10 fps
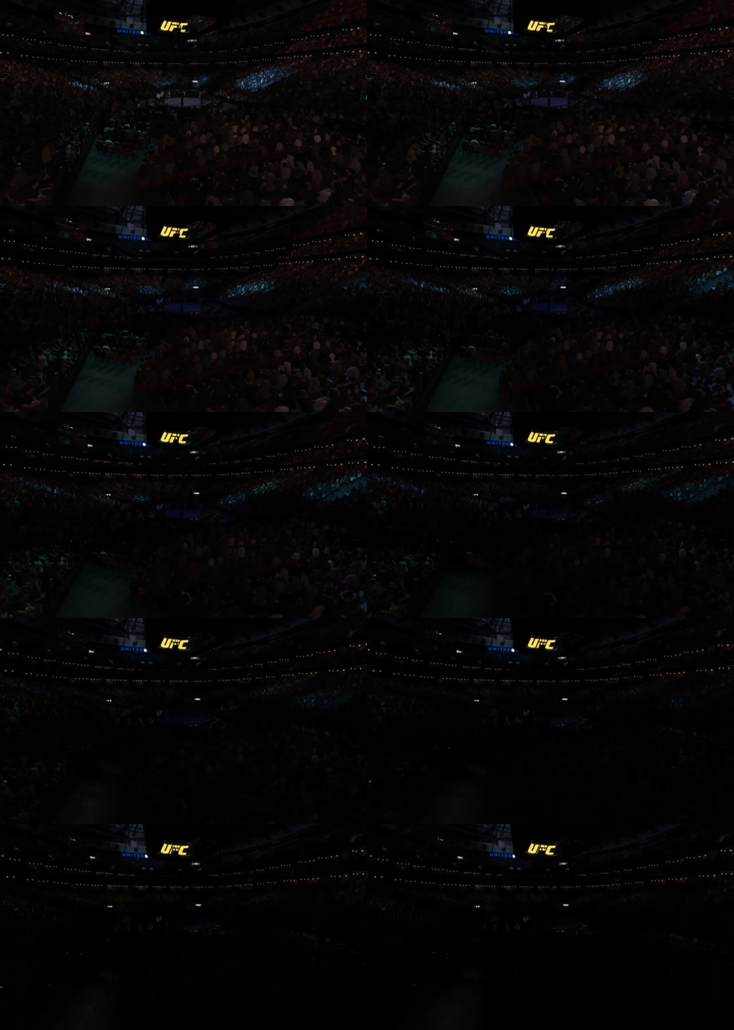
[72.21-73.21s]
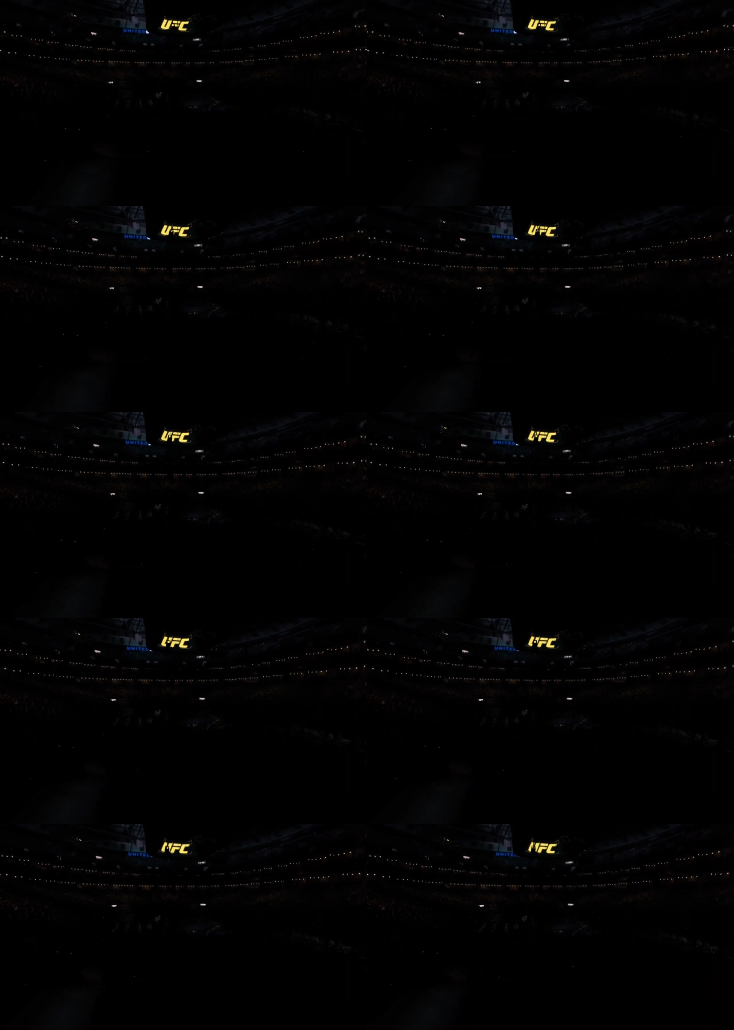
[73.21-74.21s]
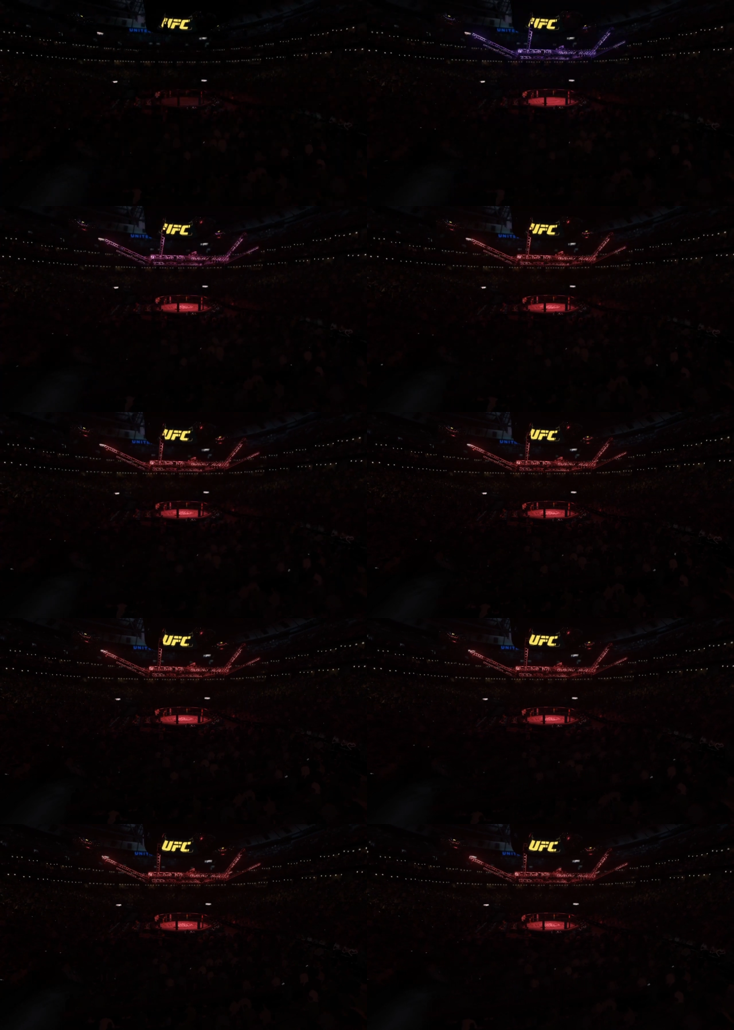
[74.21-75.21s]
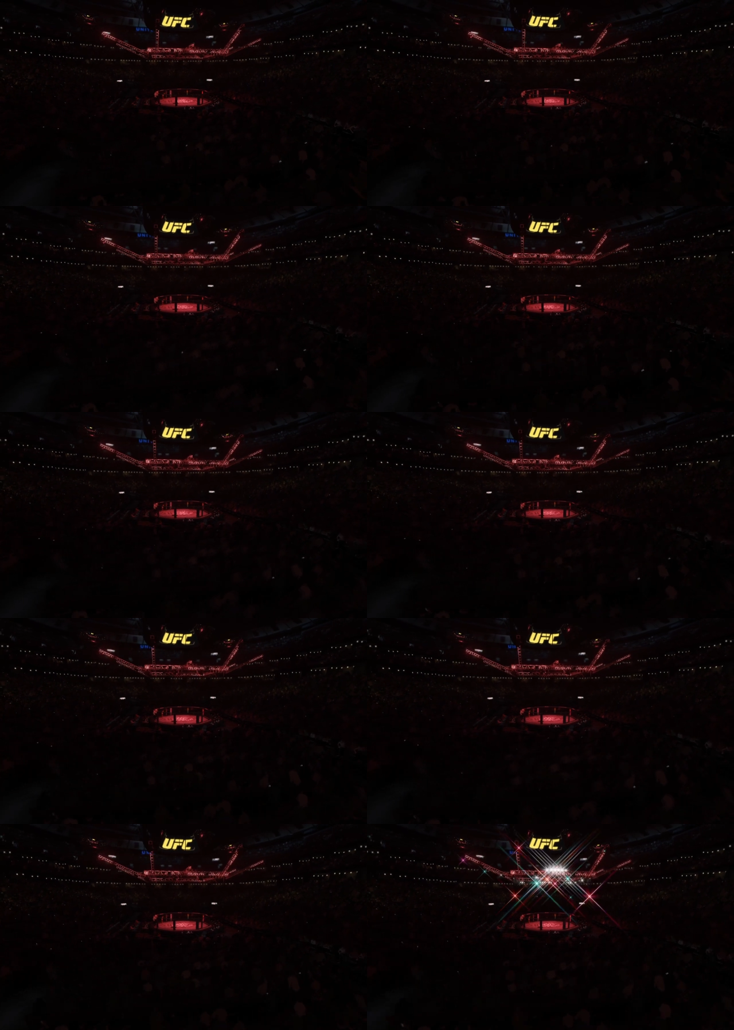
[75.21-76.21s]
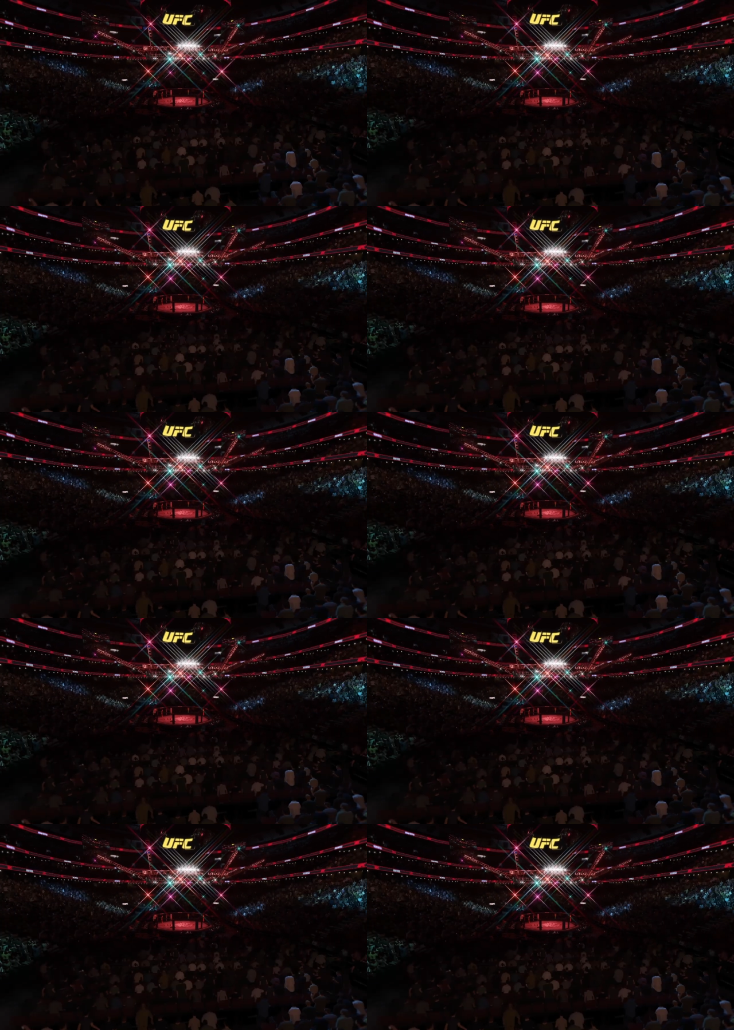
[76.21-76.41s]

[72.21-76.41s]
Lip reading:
Nobody's mouth can be seen.